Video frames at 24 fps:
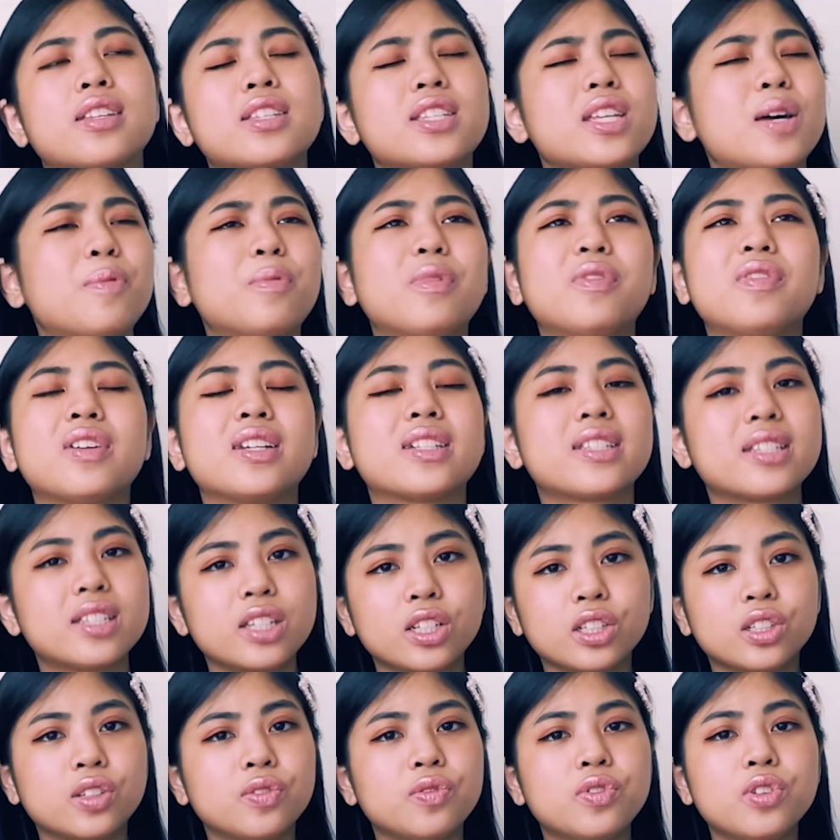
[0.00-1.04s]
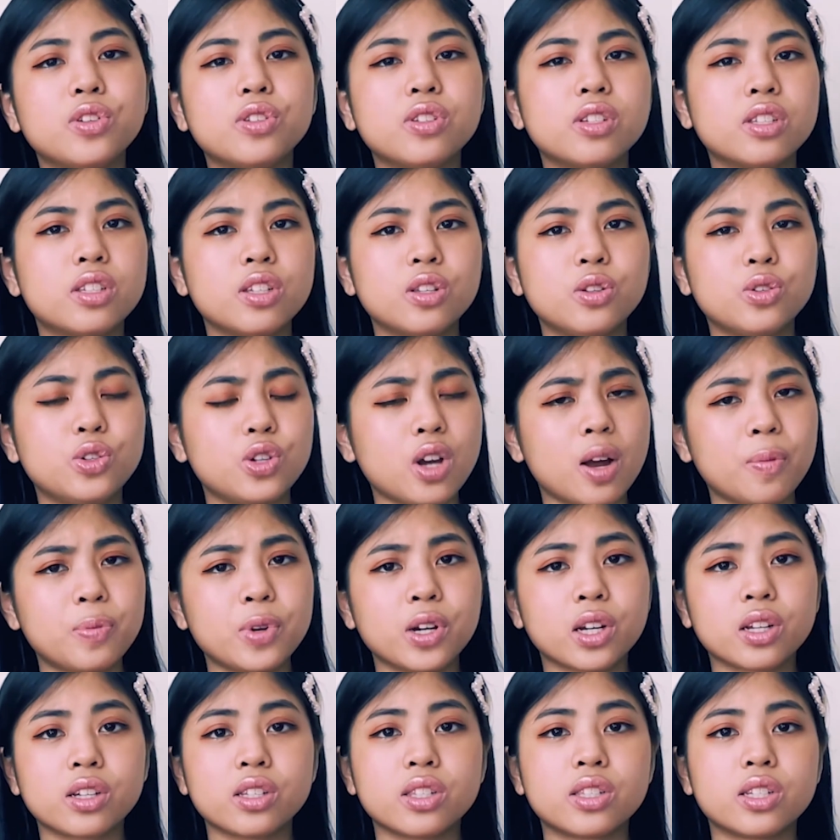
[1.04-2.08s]
some of it still confuses you, drop your
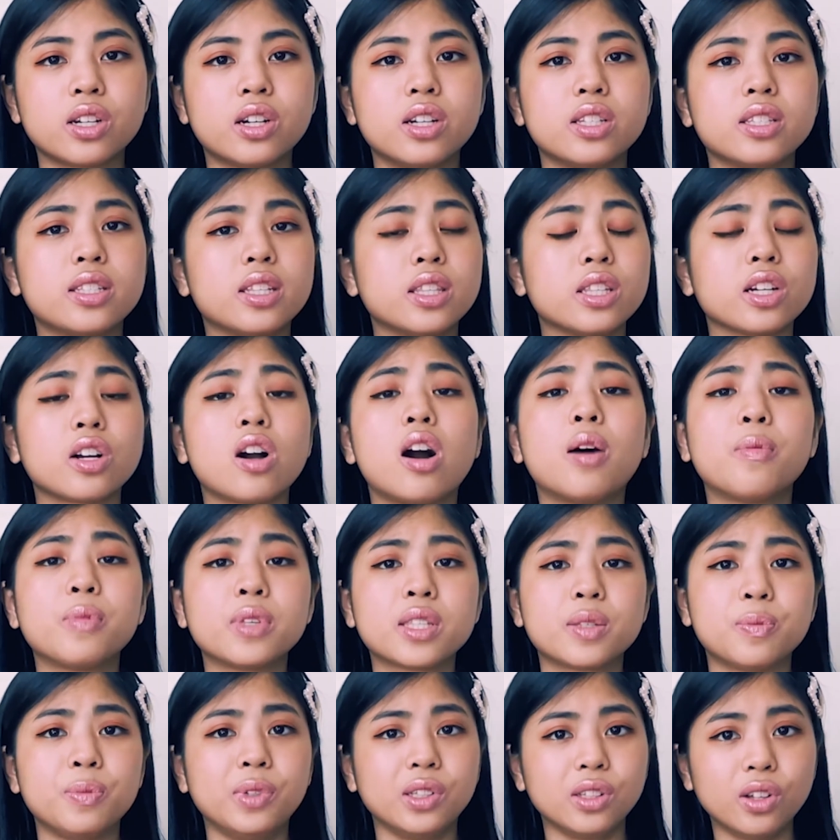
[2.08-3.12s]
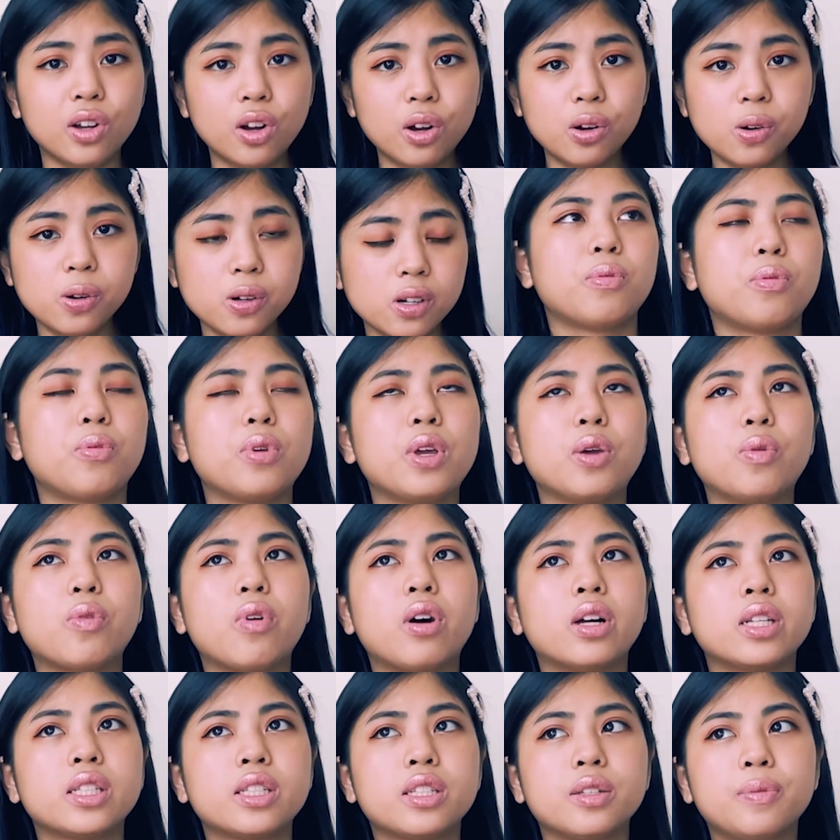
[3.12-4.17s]
concerns in the comments below. We
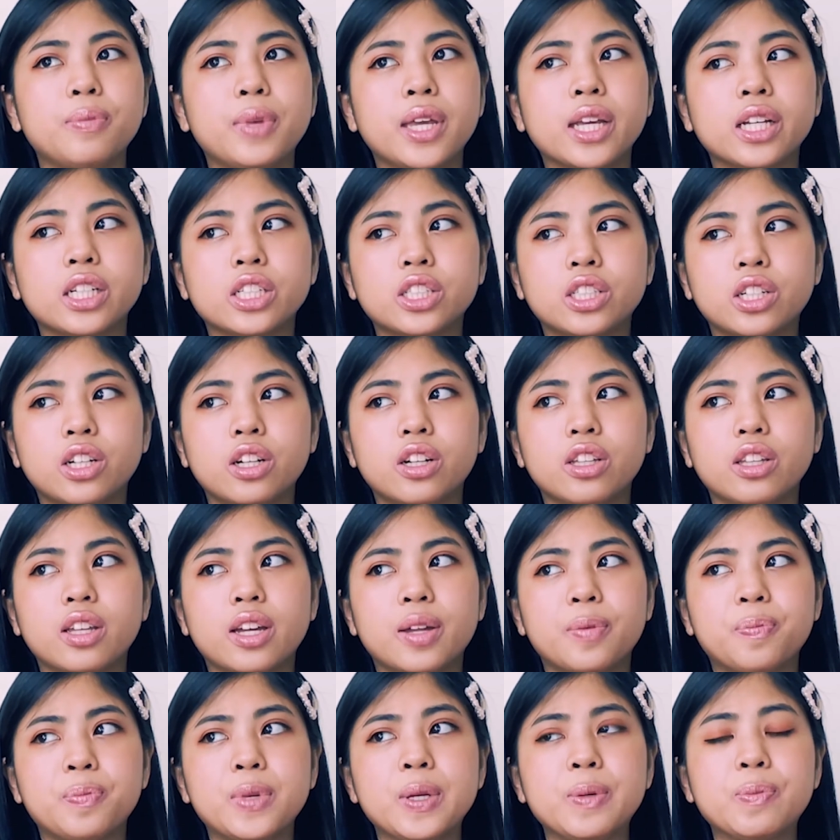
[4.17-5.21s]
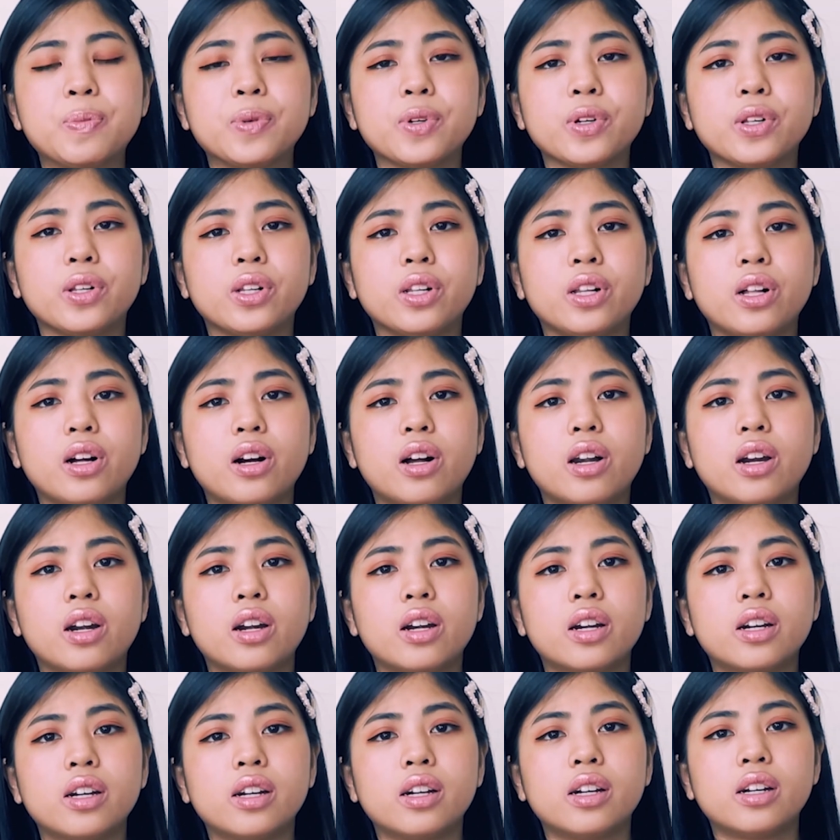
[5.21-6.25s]
want to make sure that people
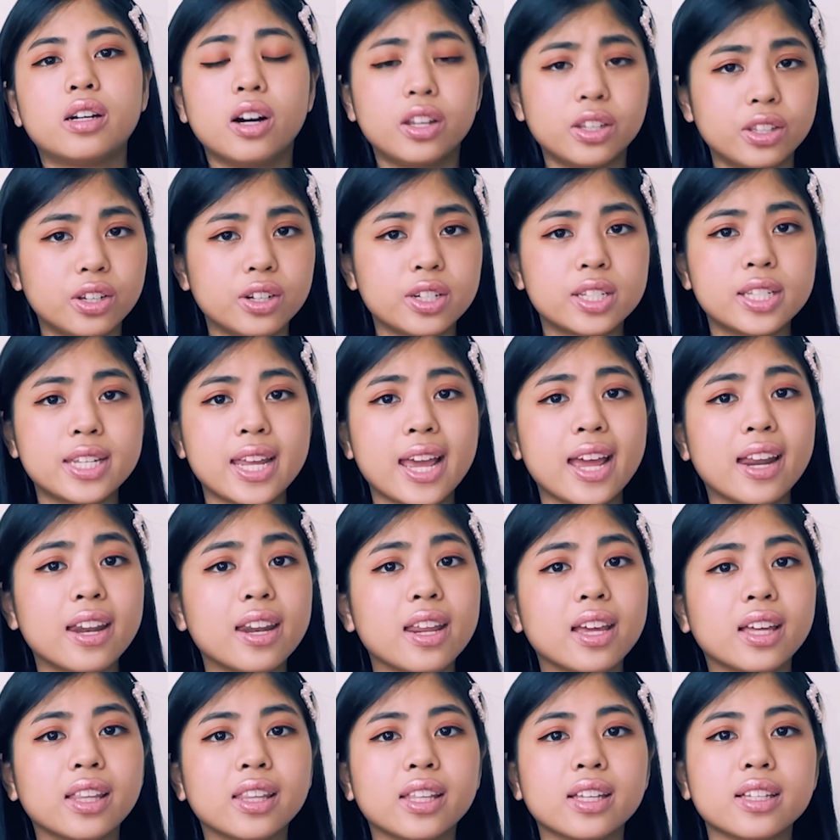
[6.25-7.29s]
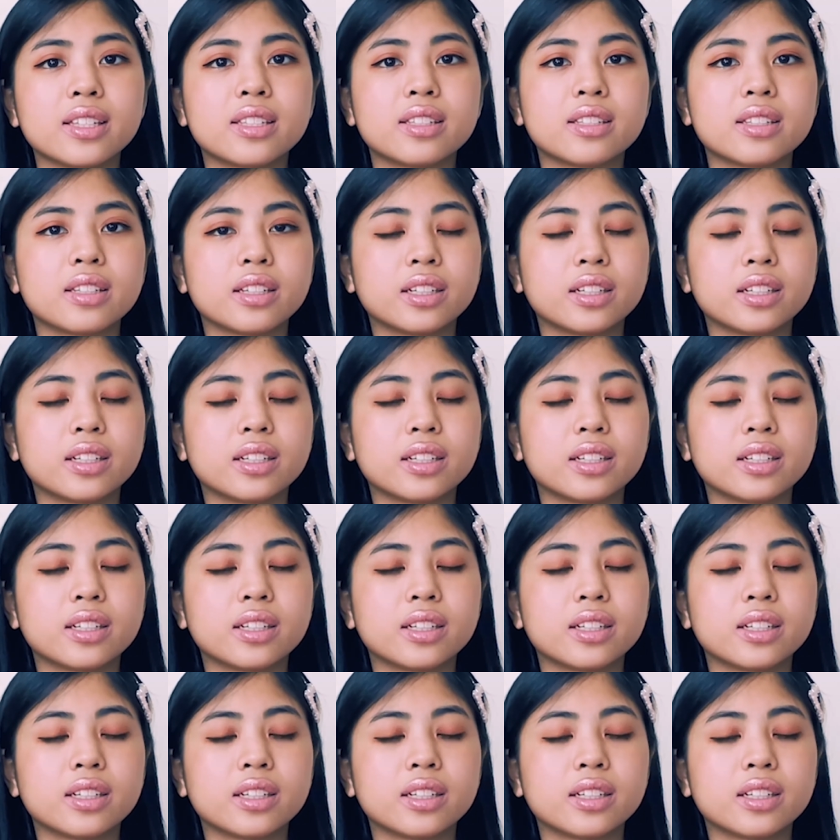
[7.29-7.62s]
are understanding this